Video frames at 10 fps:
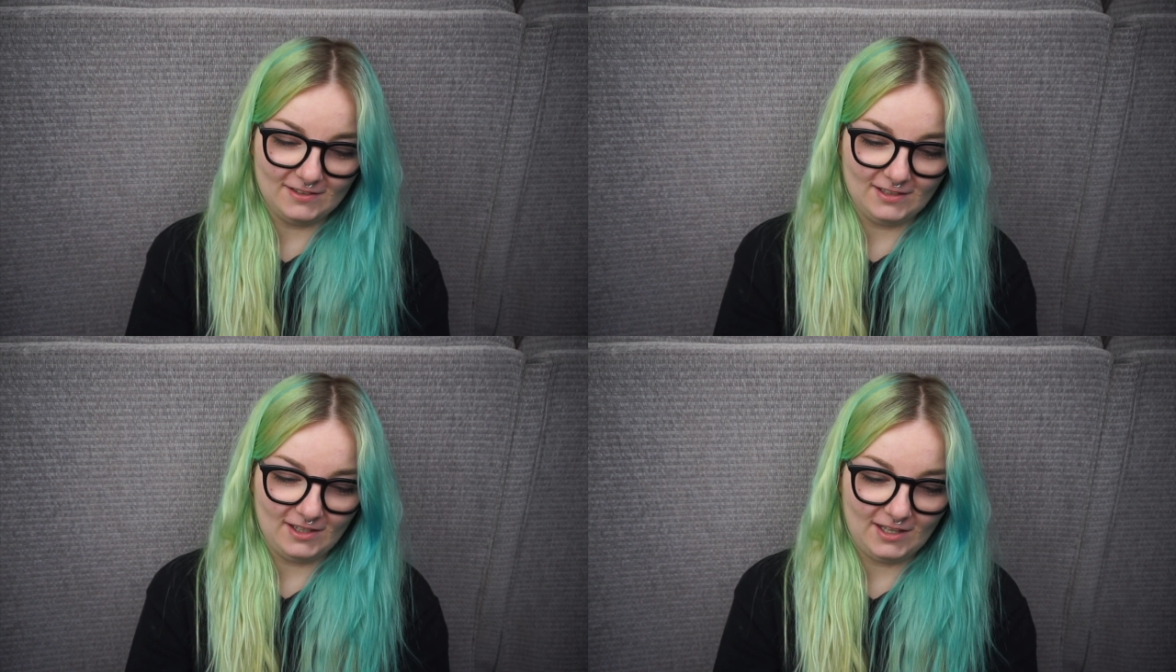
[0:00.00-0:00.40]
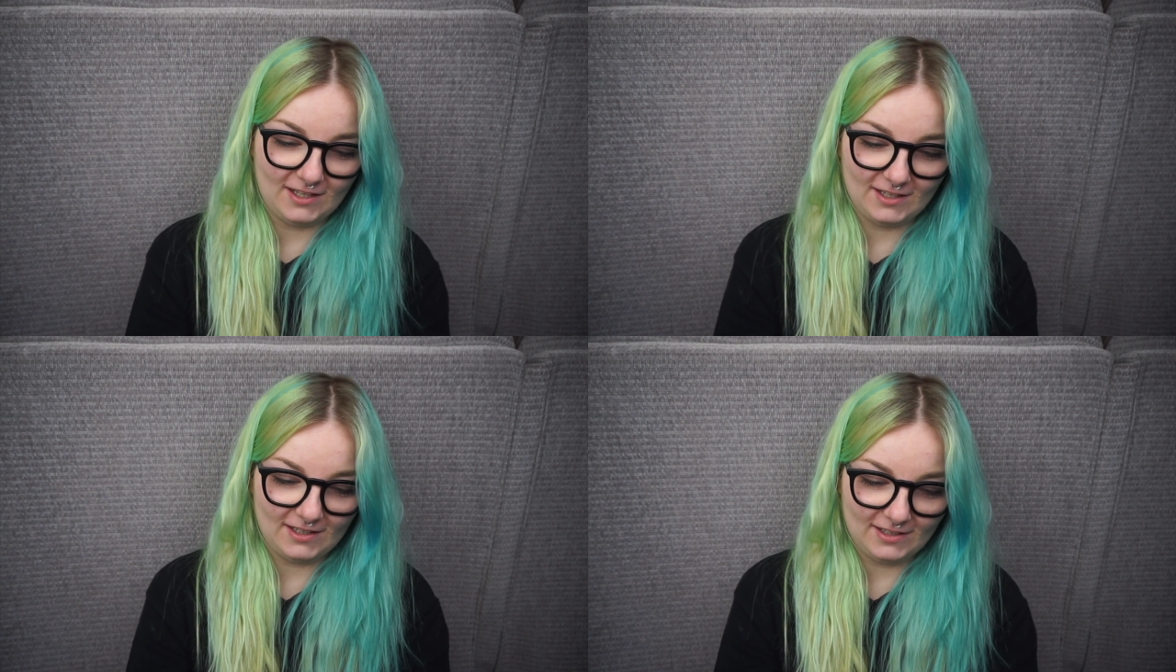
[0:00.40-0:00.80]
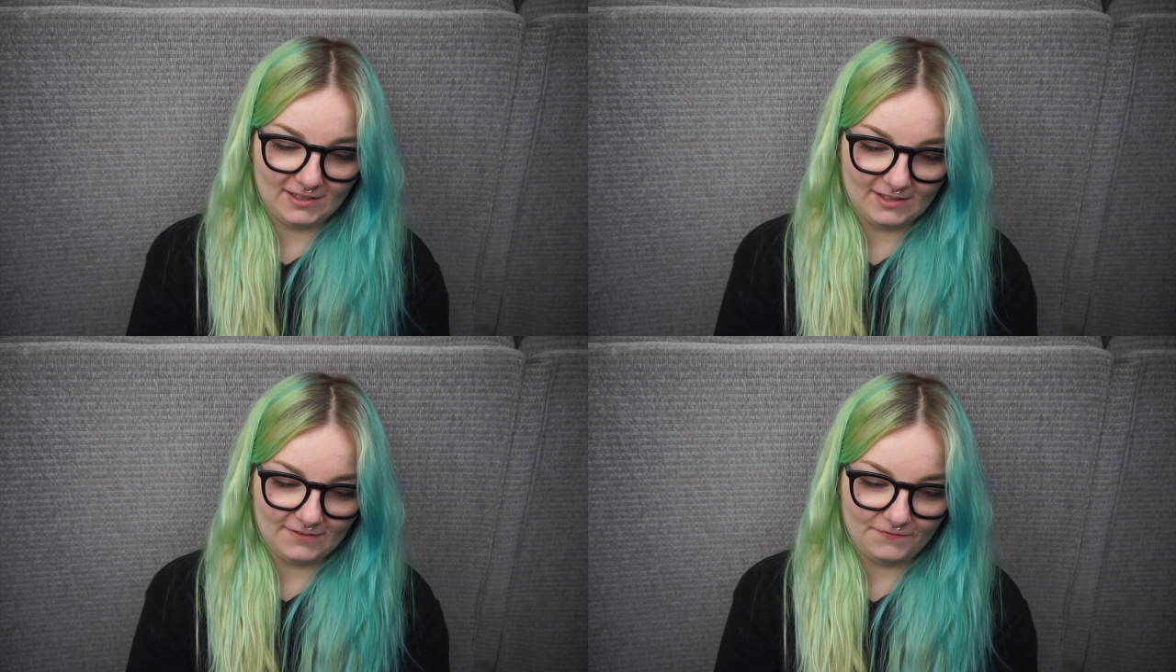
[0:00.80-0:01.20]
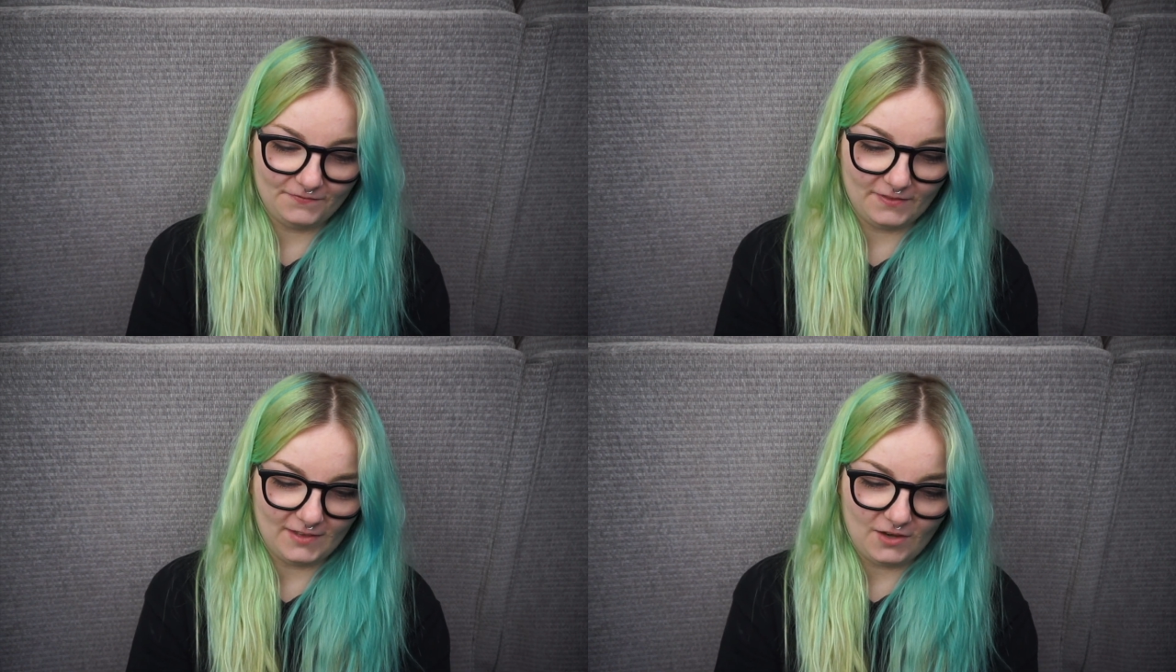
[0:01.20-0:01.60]
Like,
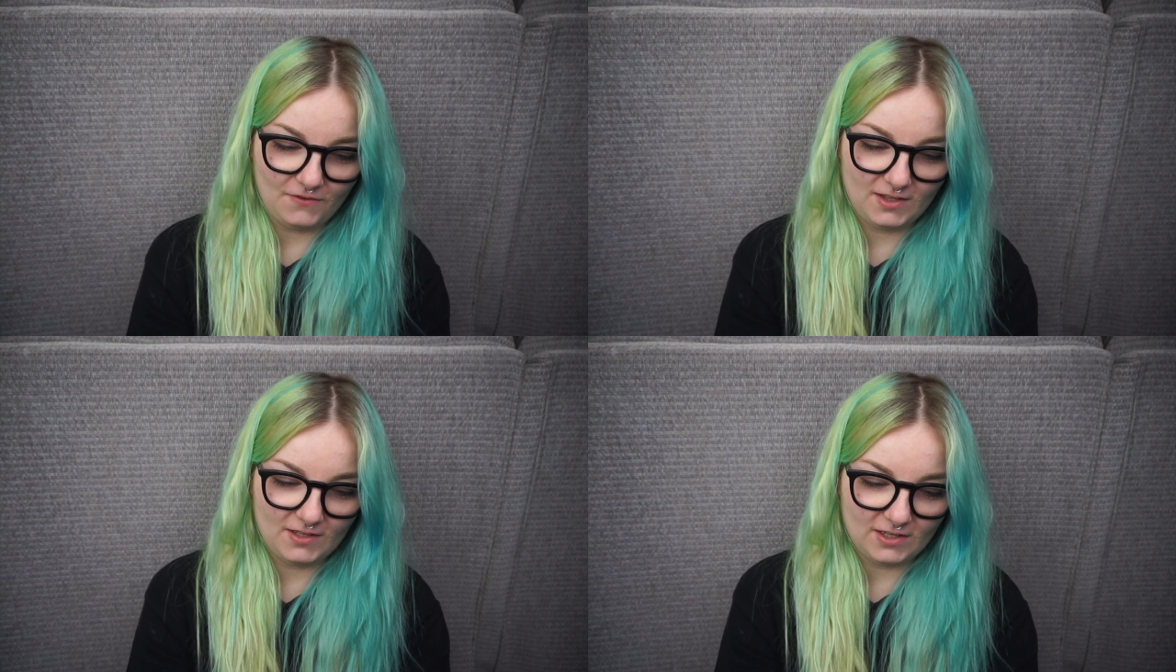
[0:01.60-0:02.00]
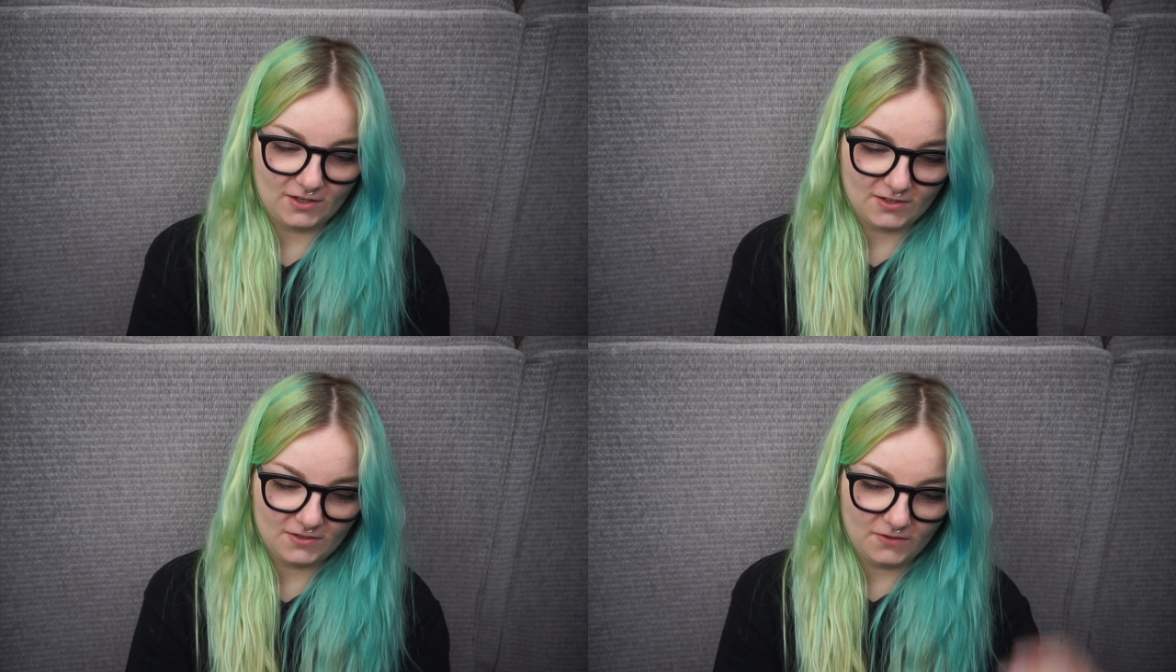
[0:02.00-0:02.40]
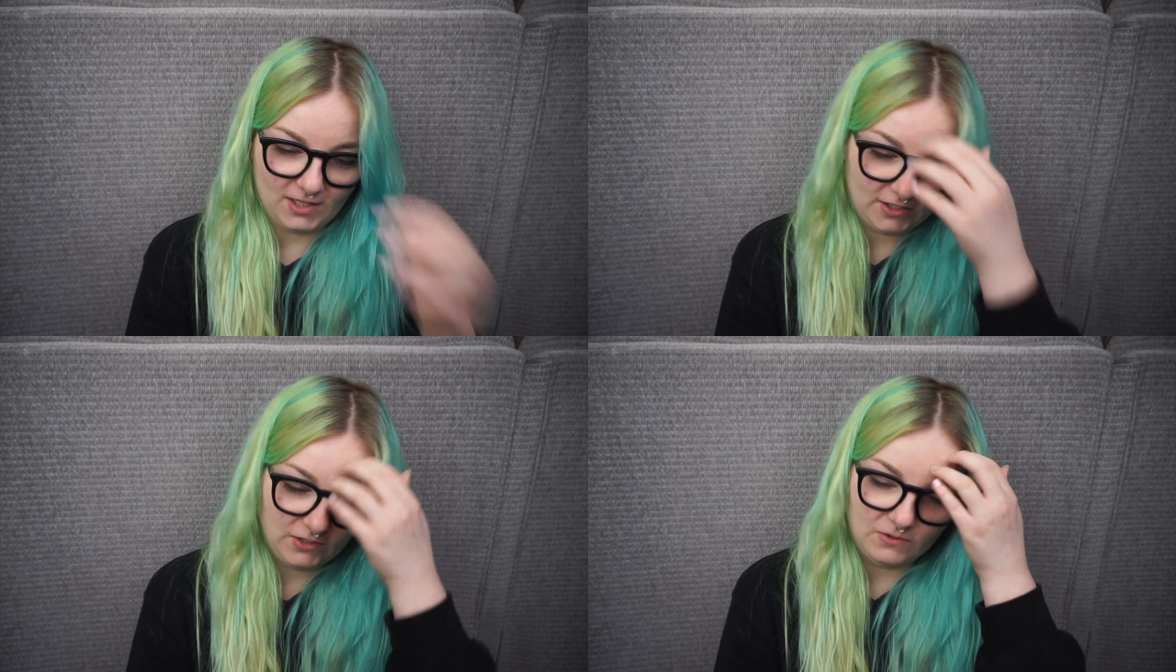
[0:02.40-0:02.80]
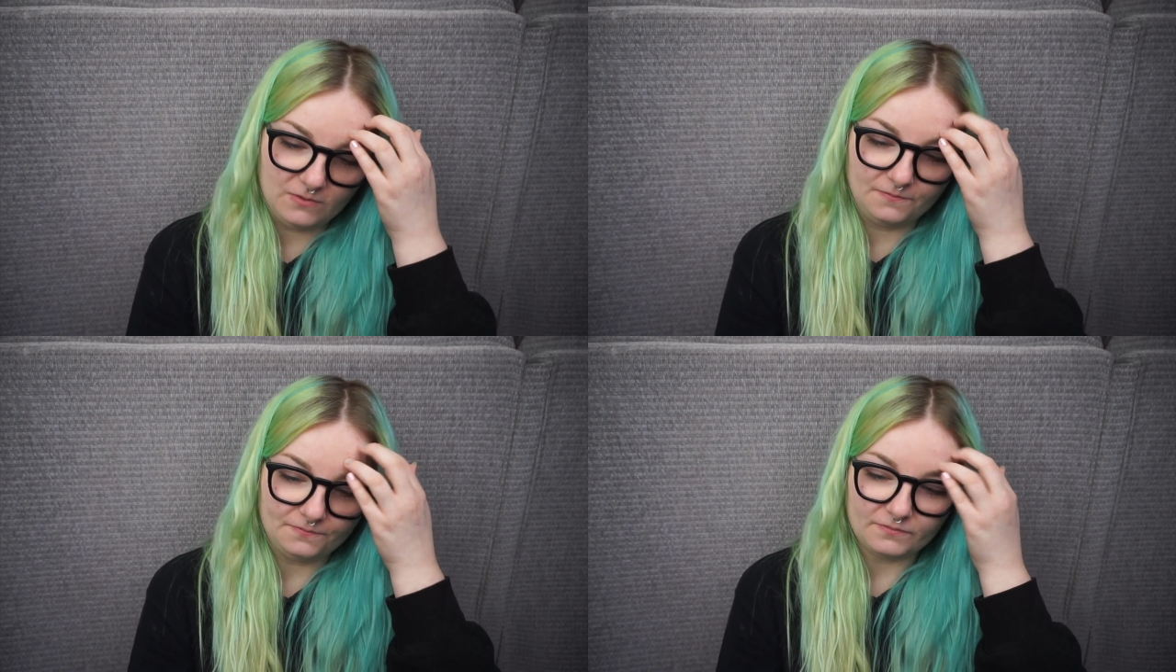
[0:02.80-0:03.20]
I think these cards are really cool.